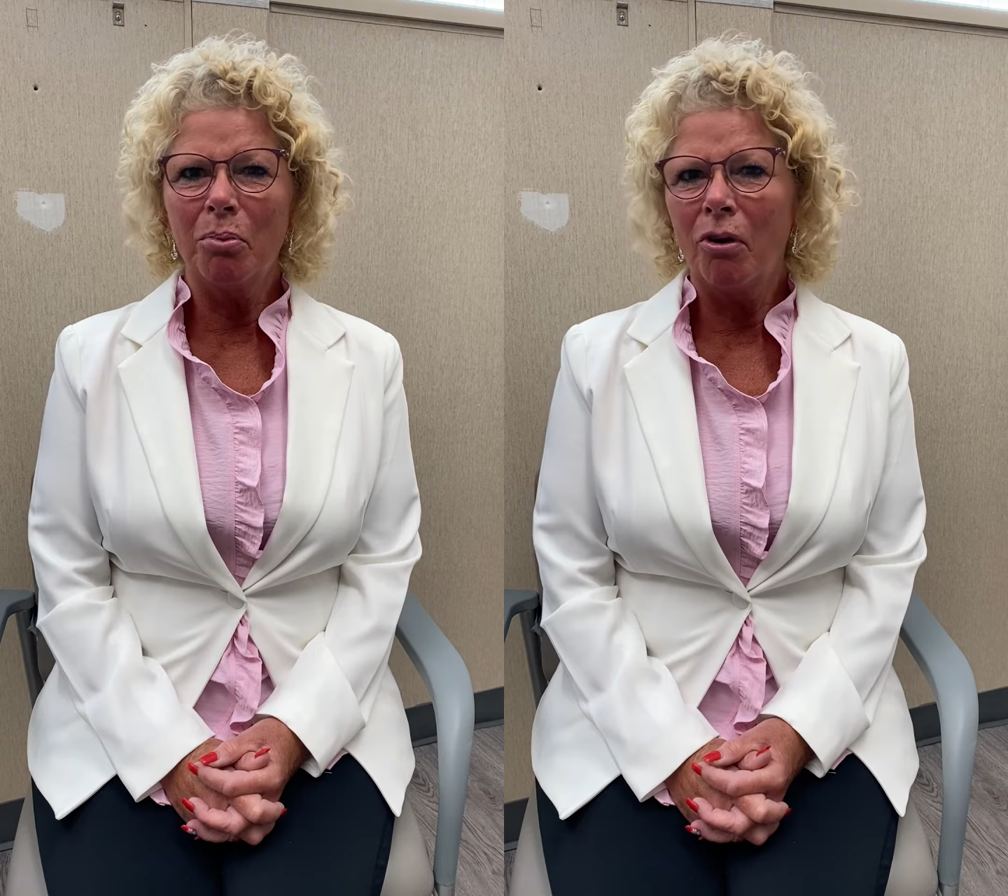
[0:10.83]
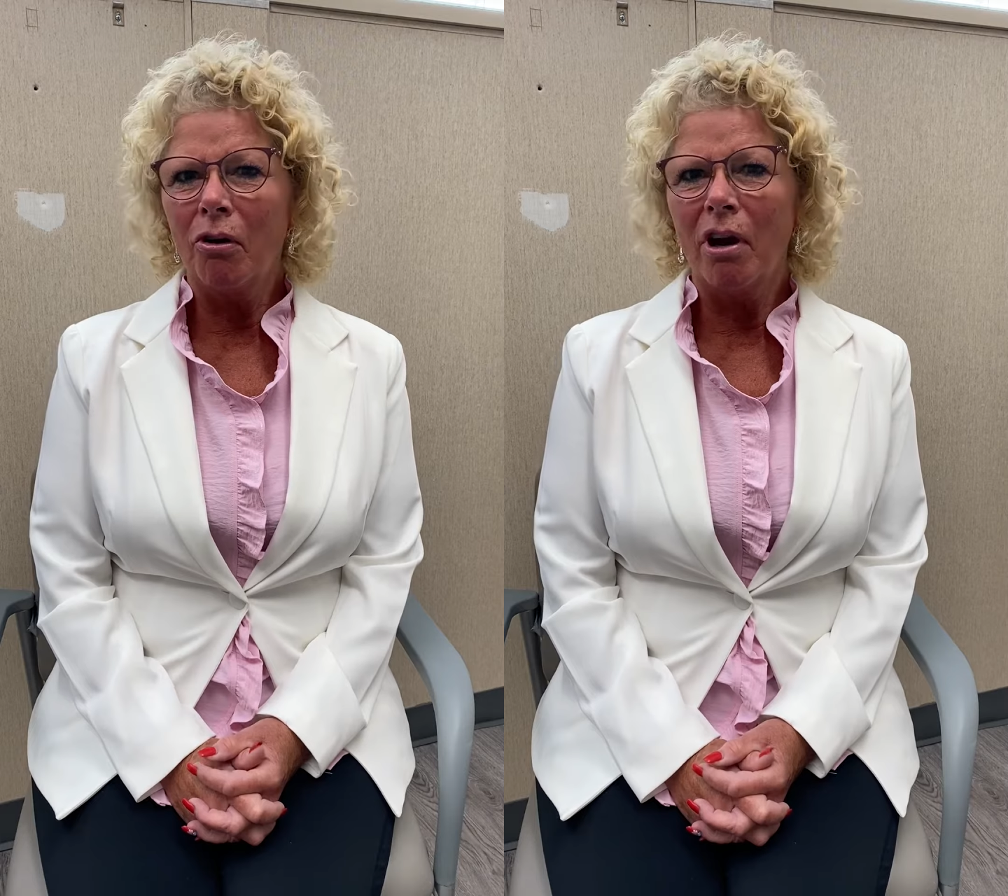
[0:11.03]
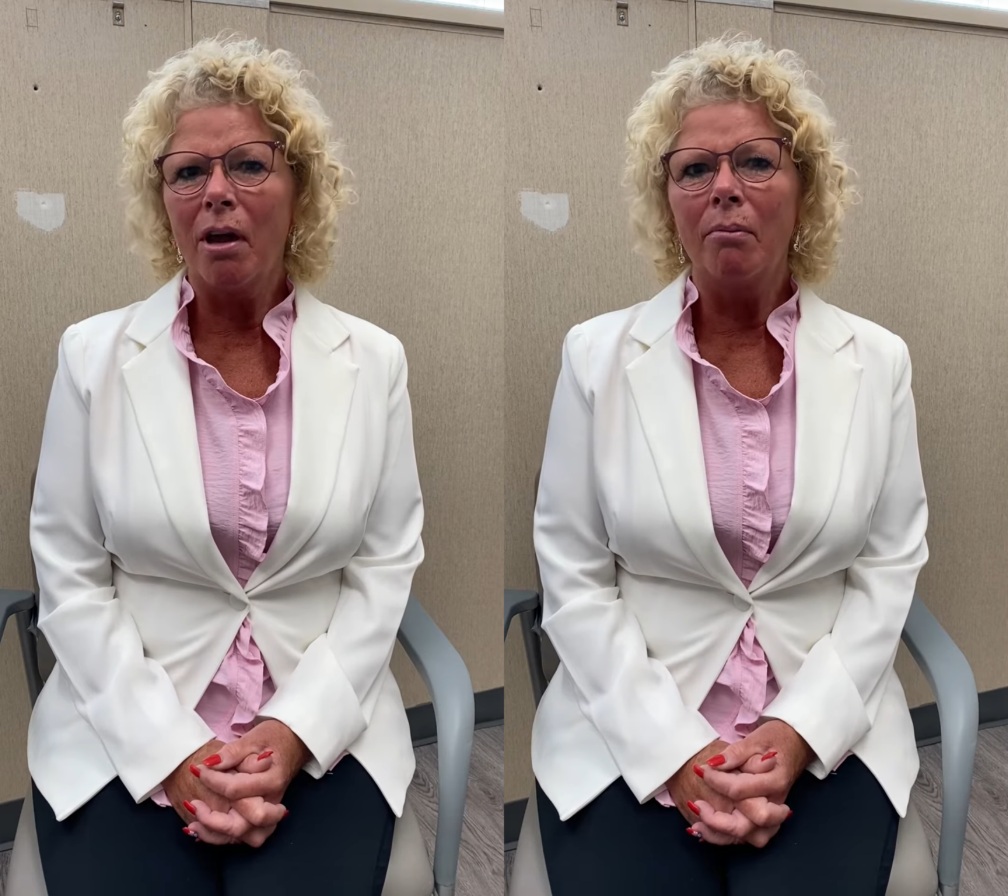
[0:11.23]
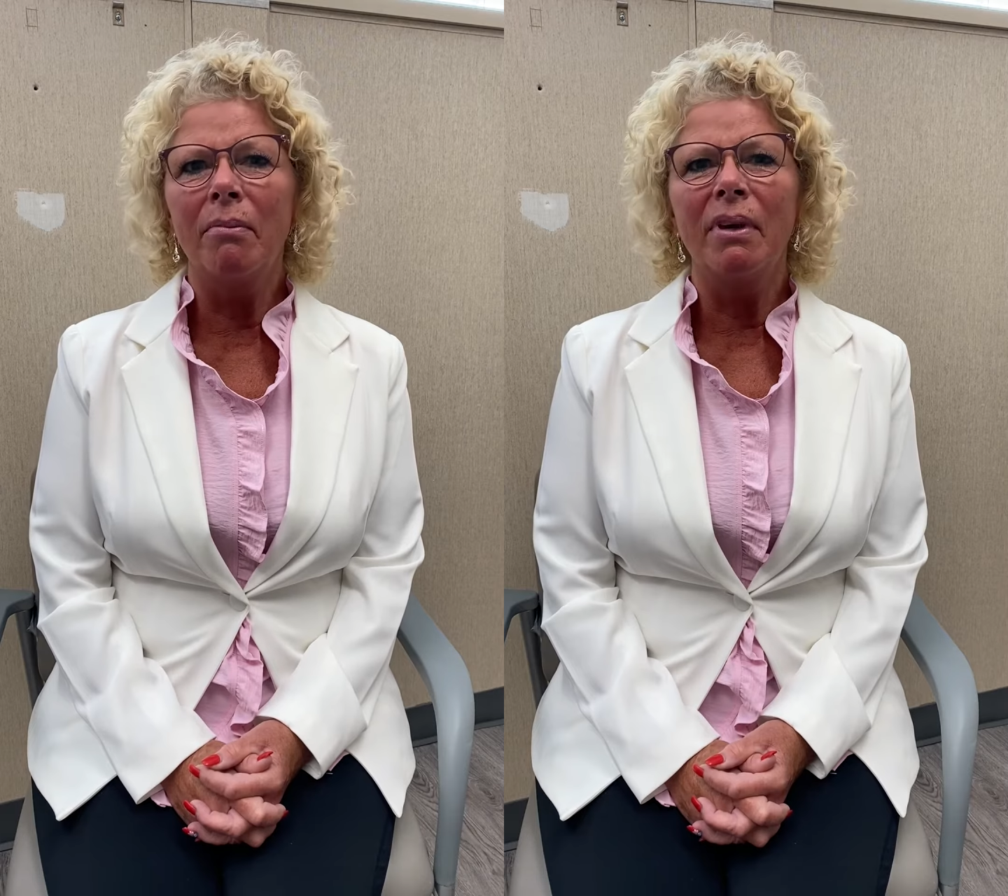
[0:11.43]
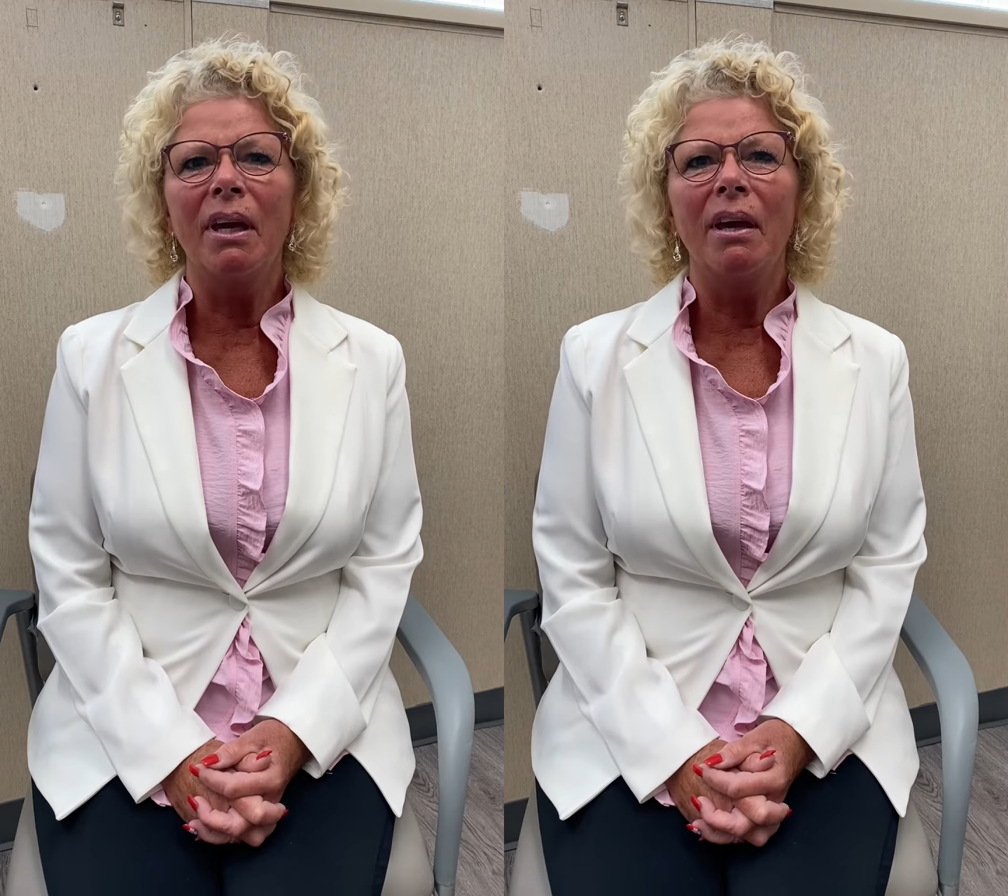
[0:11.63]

program